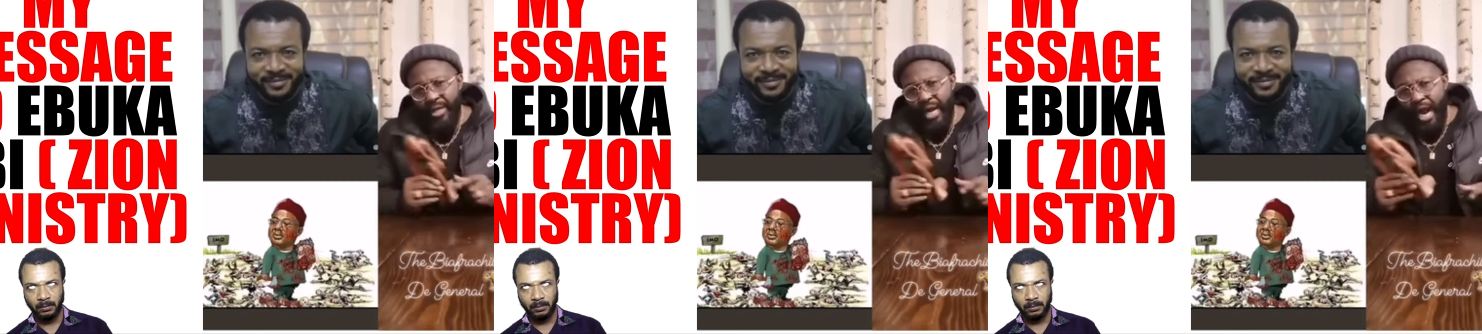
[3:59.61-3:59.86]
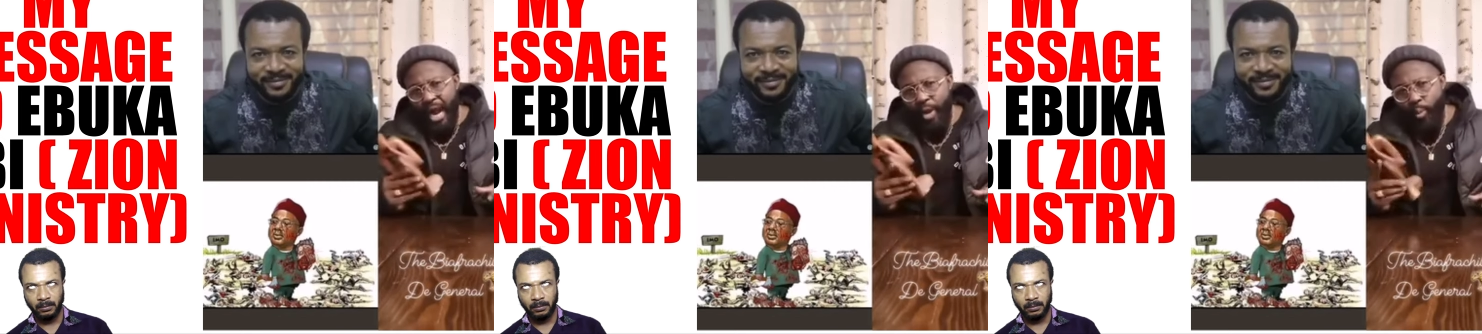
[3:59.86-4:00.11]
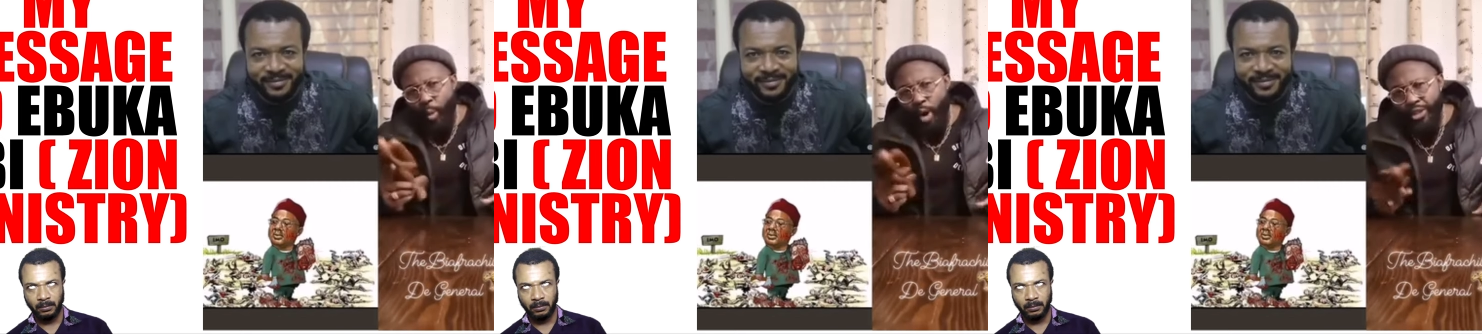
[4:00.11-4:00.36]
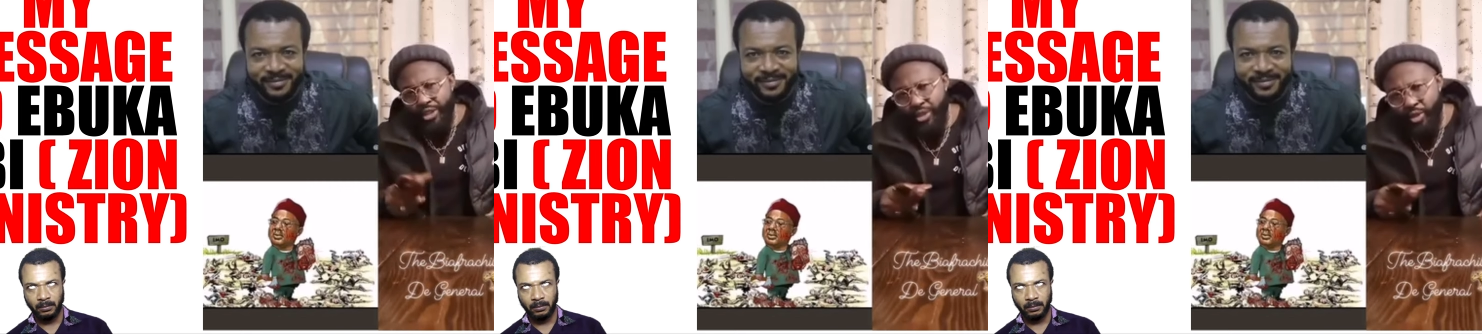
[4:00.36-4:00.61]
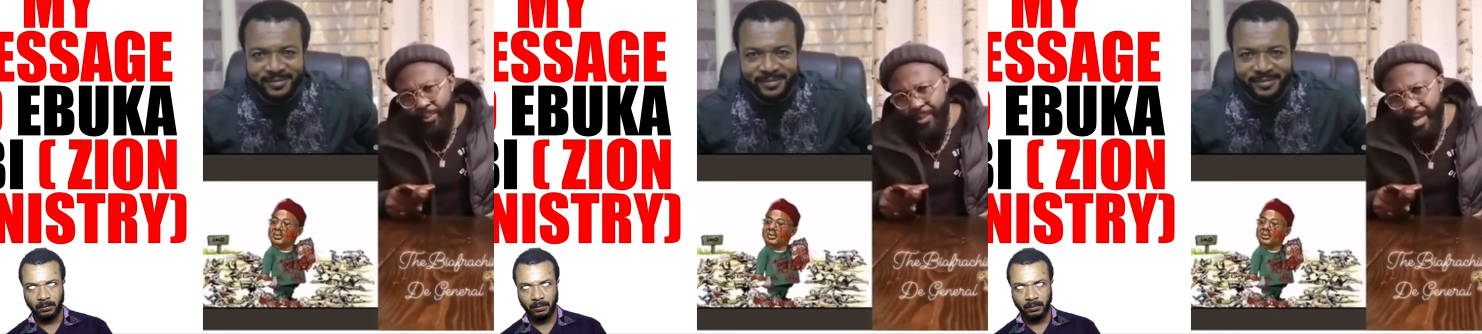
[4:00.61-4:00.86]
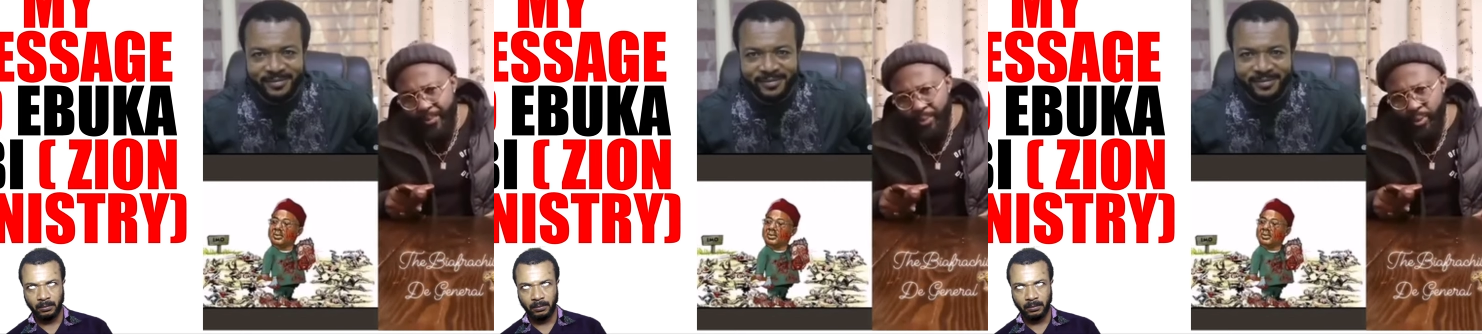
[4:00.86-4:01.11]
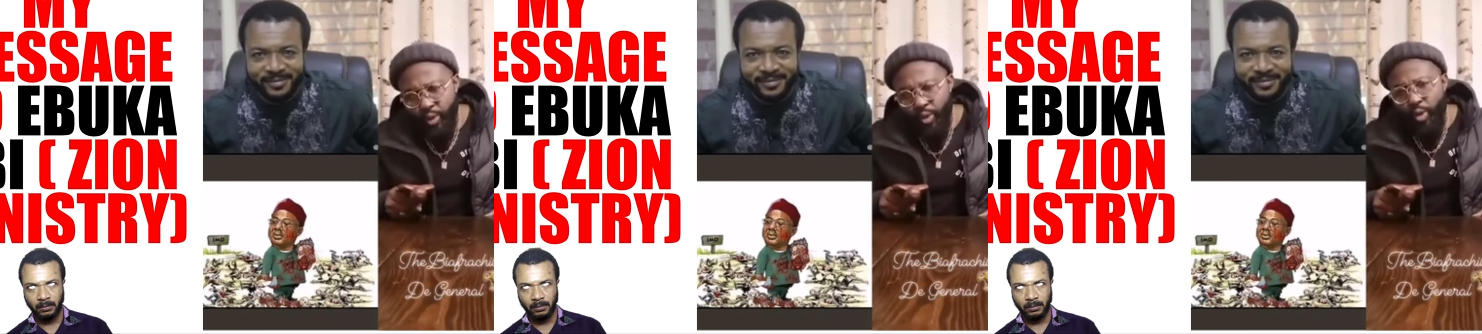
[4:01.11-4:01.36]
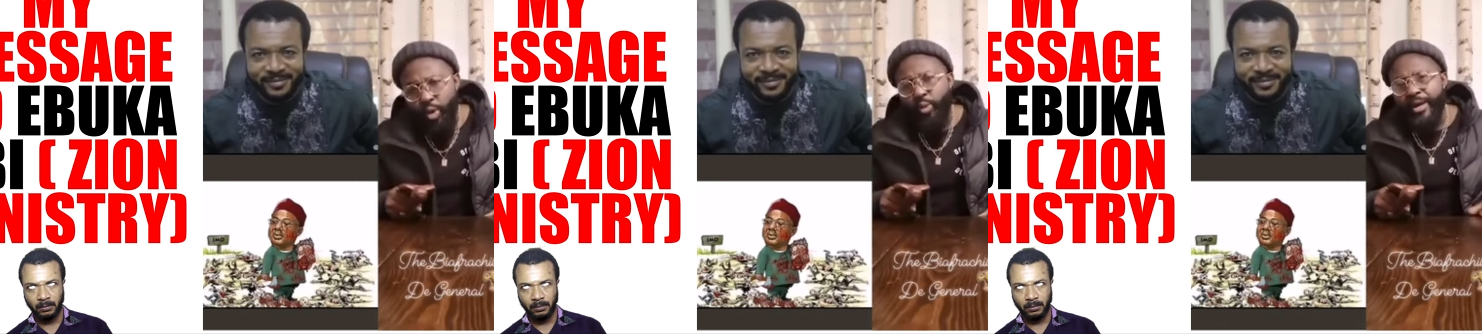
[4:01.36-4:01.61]
Speaker 1: I want you people to
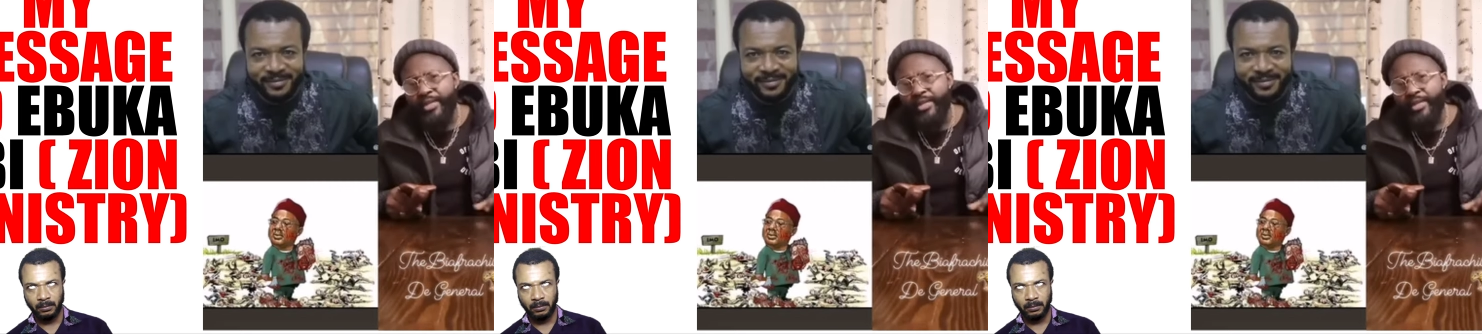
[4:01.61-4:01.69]
always